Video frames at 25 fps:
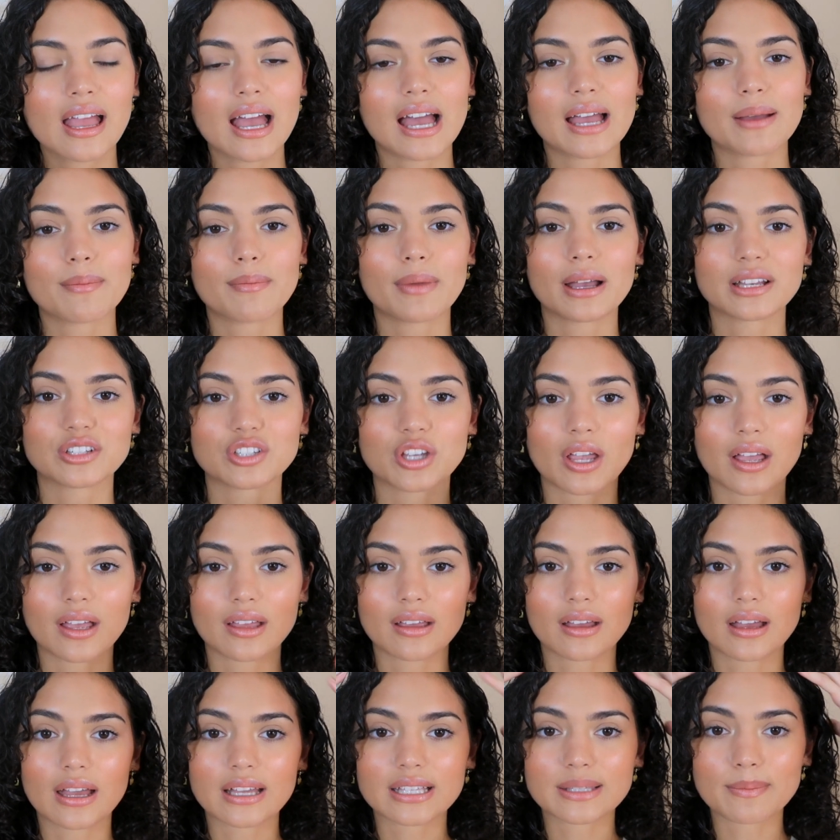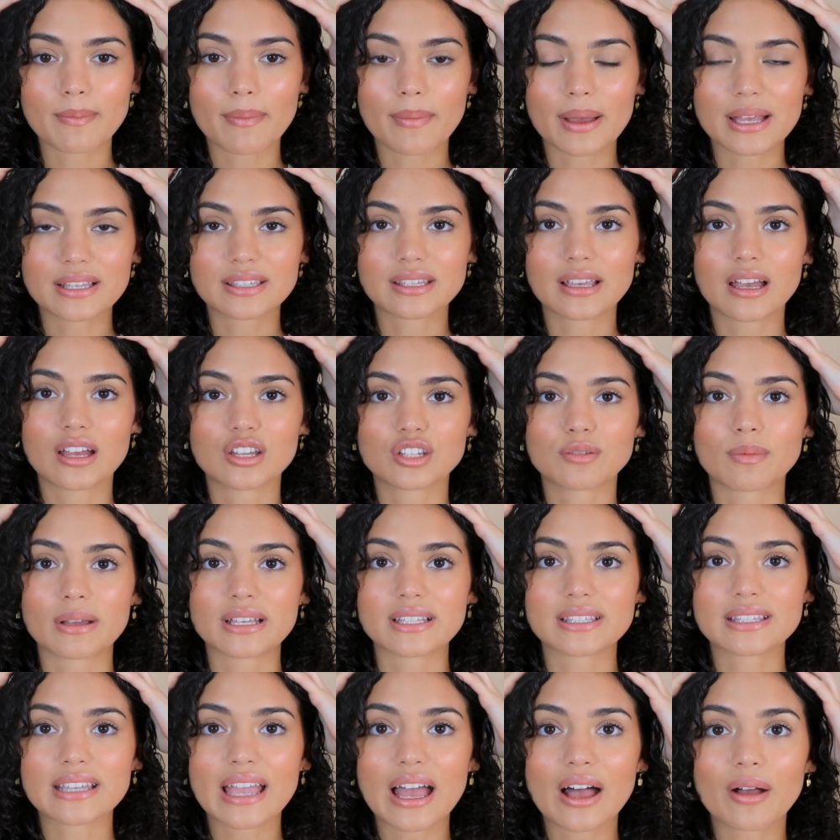I massage my
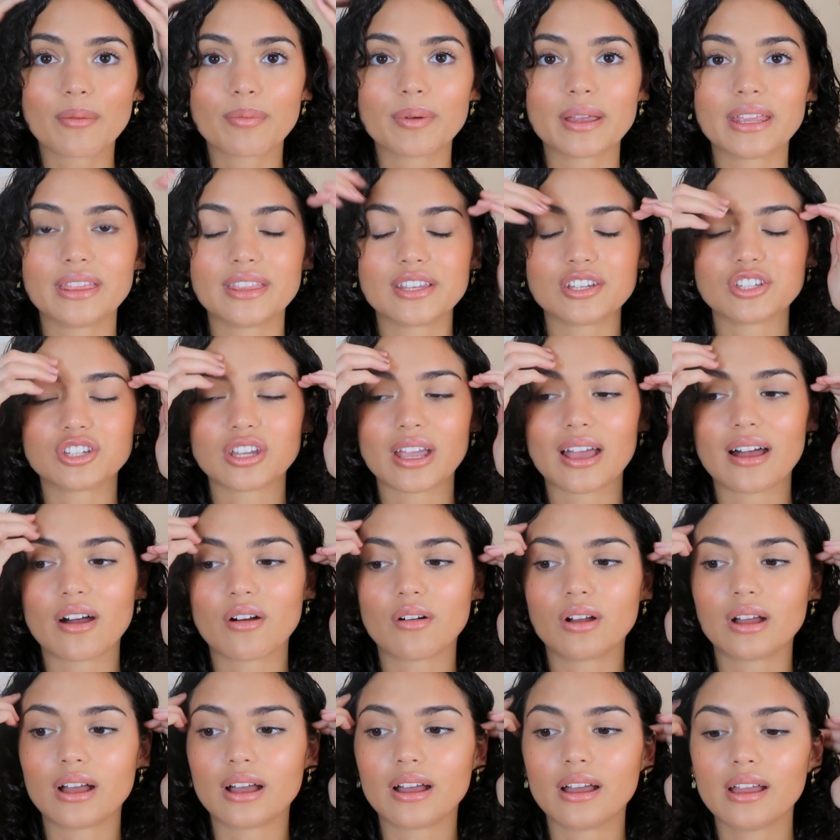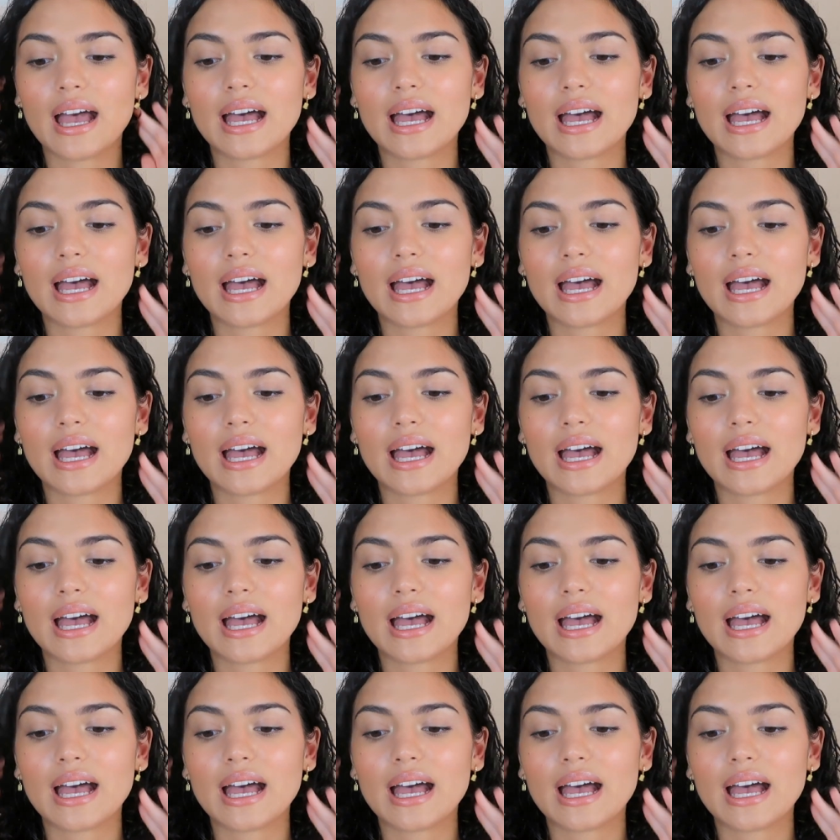scalp in the shower.